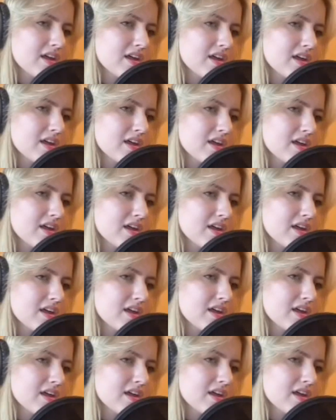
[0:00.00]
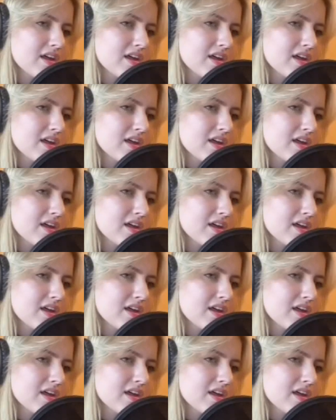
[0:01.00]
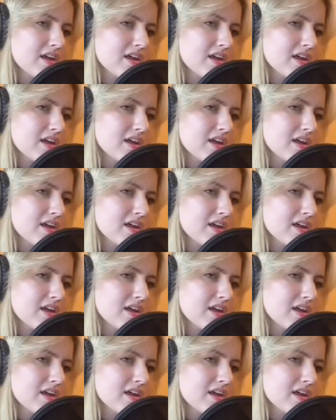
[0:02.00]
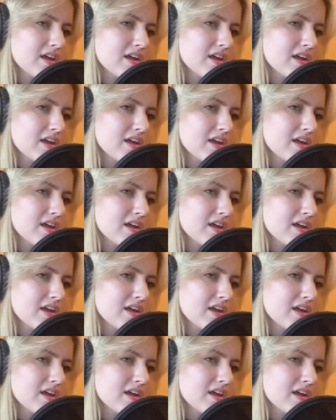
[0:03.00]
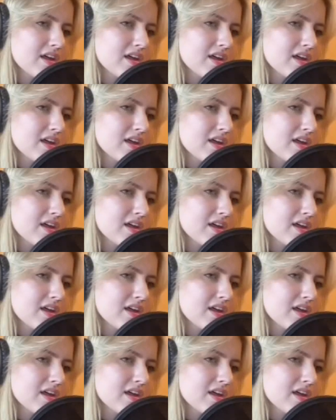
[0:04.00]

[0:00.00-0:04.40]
No words are spoken by the person on screen.